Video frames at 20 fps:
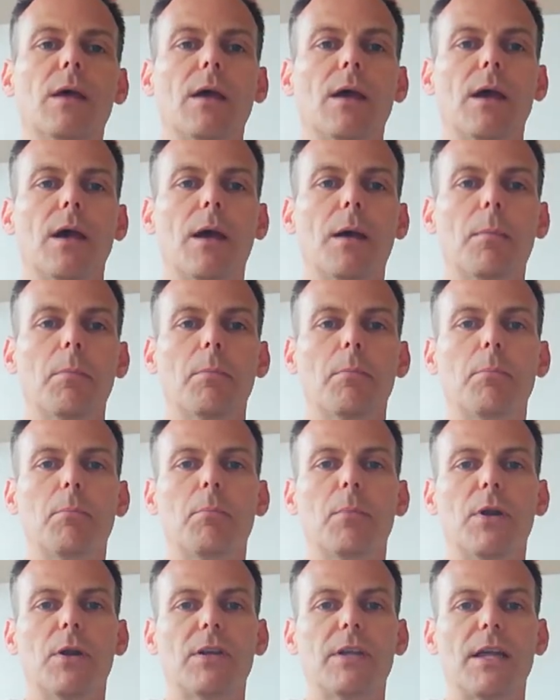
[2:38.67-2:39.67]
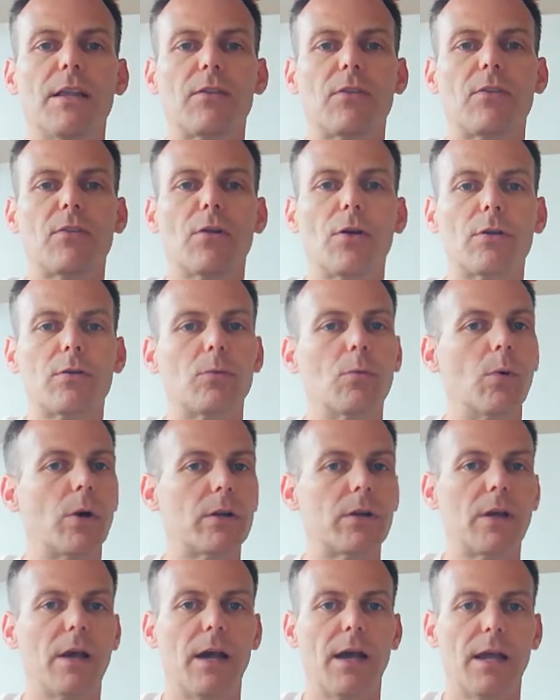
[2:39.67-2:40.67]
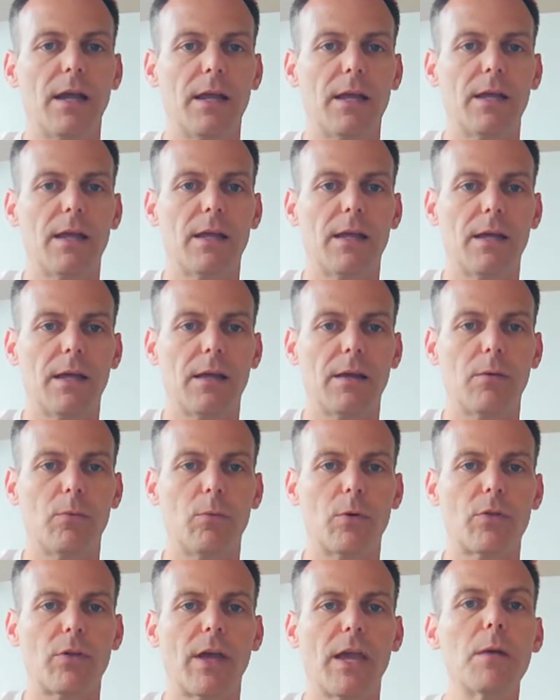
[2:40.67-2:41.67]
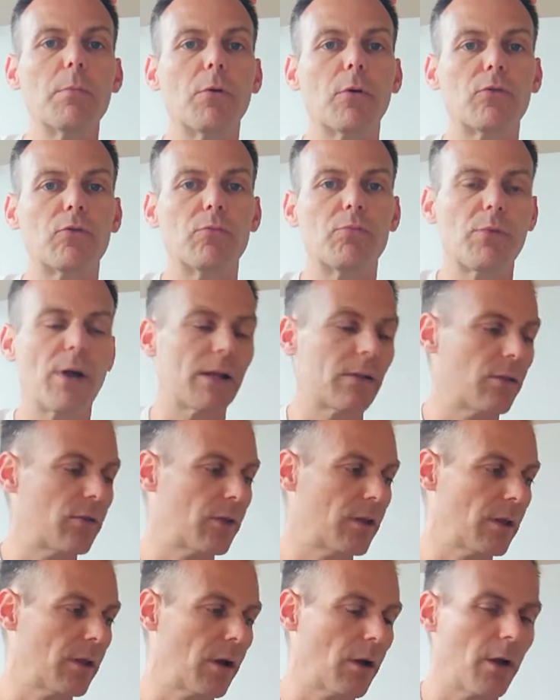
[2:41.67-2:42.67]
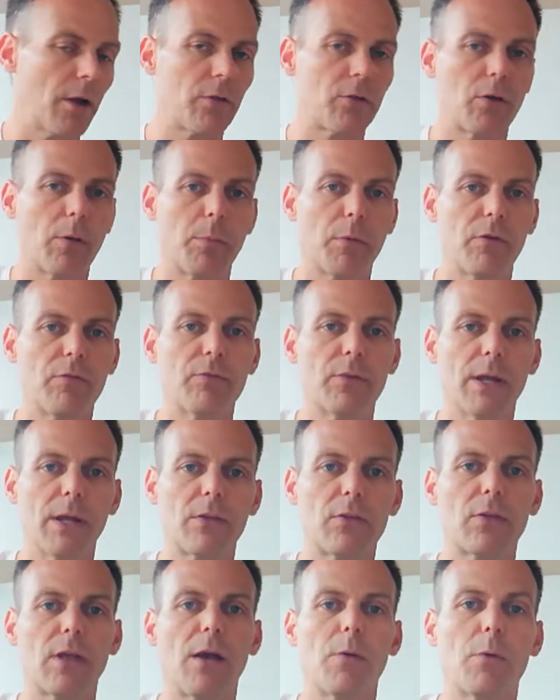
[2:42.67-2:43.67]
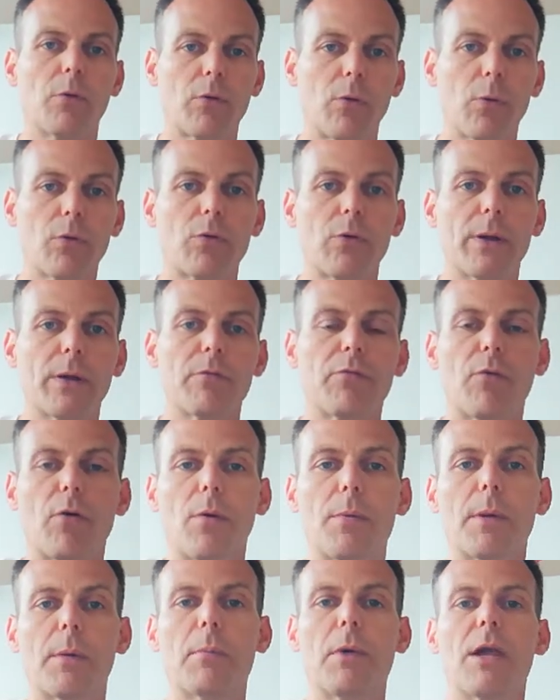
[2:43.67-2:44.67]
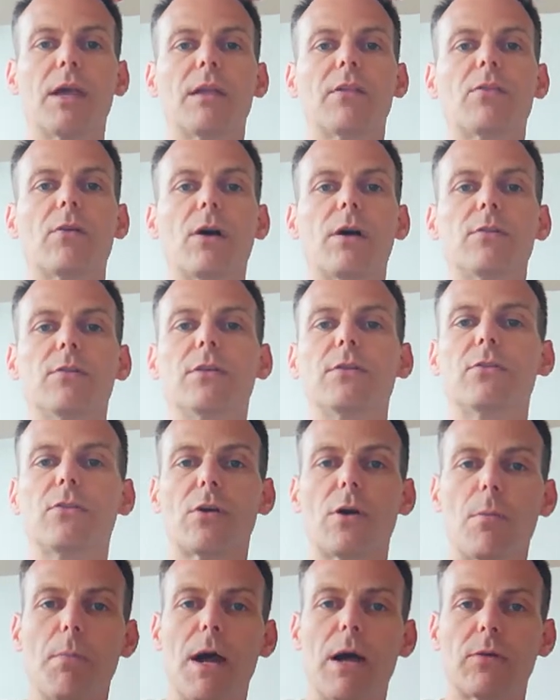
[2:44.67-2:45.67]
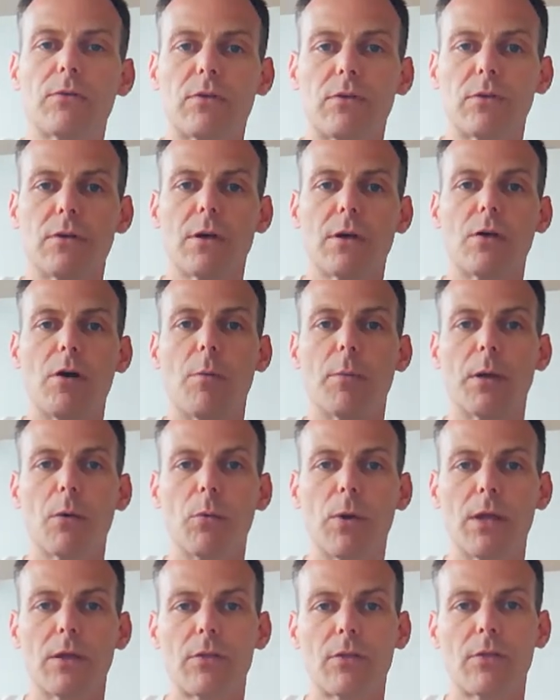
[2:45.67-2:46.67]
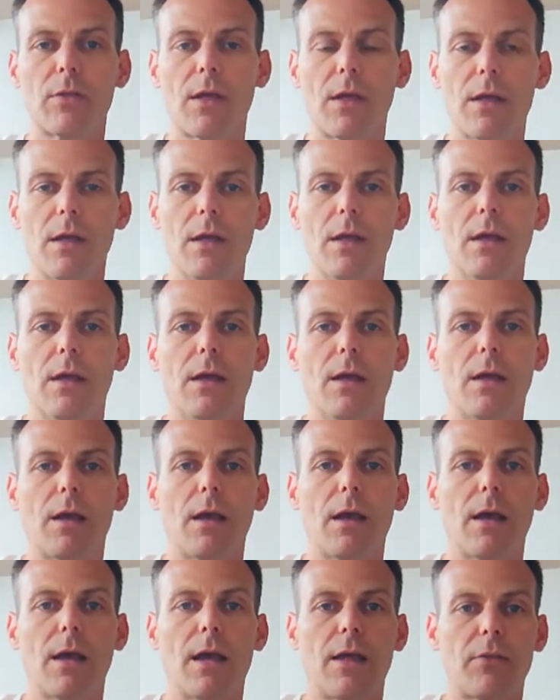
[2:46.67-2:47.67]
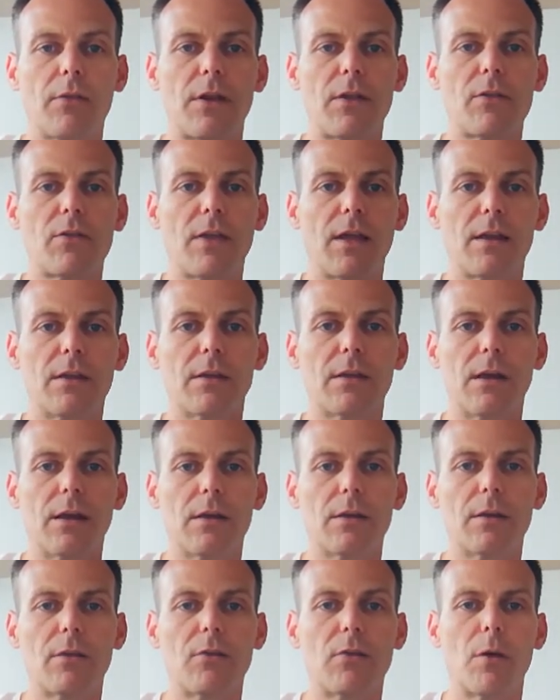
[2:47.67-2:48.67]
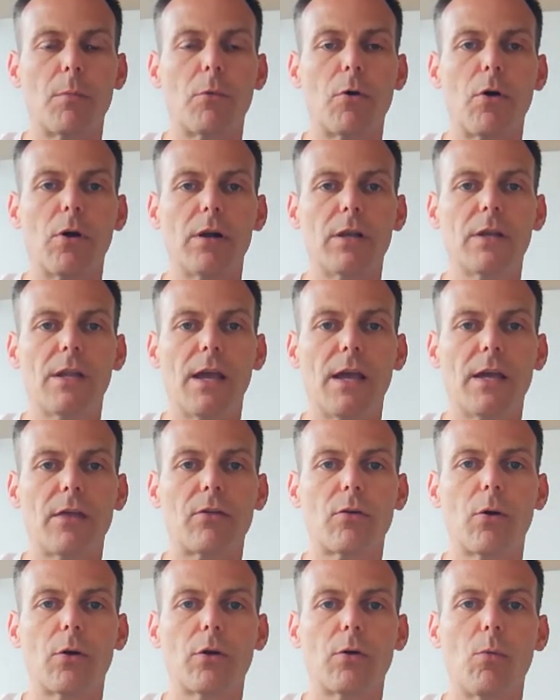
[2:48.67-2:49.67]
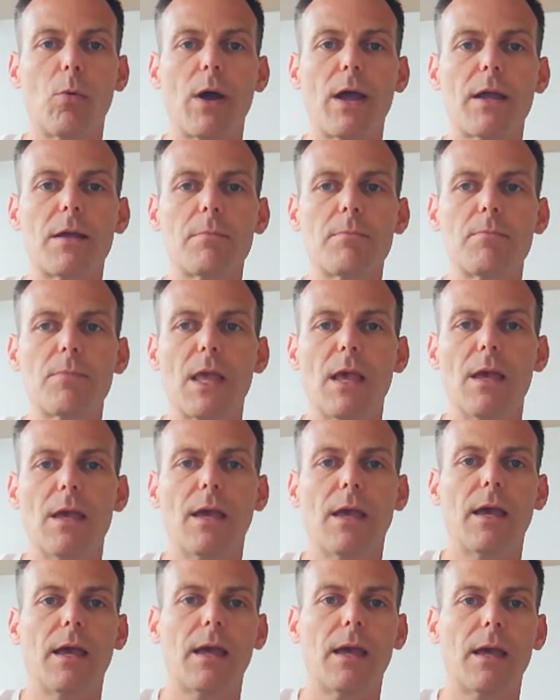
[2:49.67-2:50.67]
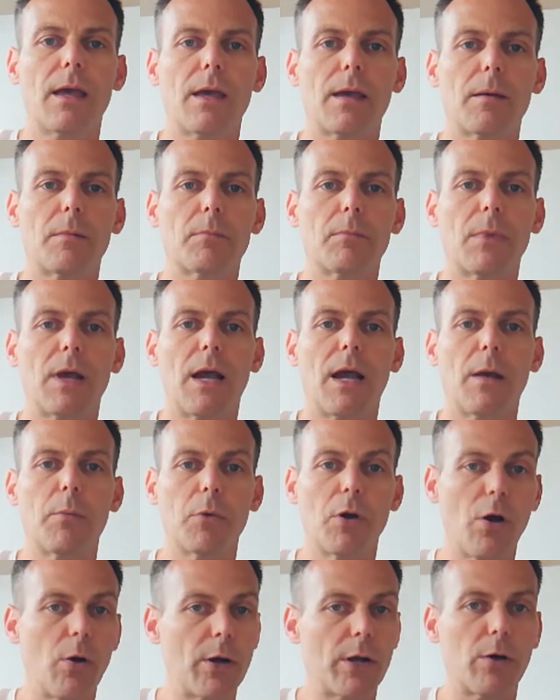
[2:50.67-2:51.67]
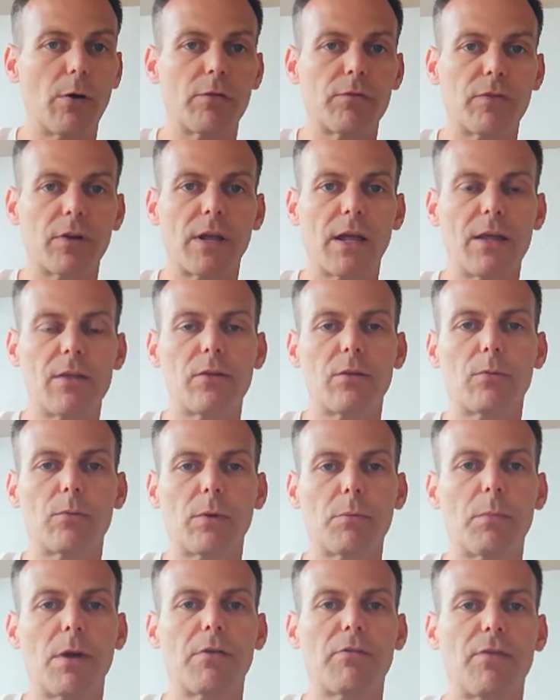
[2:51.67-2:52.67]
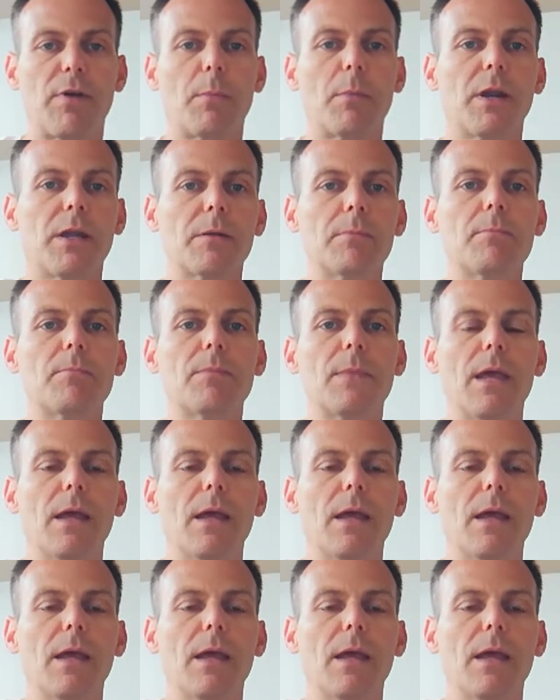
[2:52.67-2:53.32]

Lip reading: But that's not what I was able to practice in the last couple of weeks. I was also informing my guitar teacher about the coming weeks. As I said, the summer holiday is on the way. I'm going on vacation with my family.